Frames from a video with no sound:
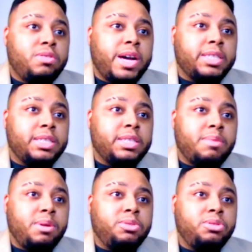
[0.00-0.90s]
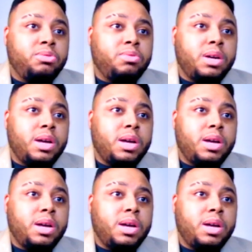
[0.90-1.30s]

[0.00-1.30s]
assets come up to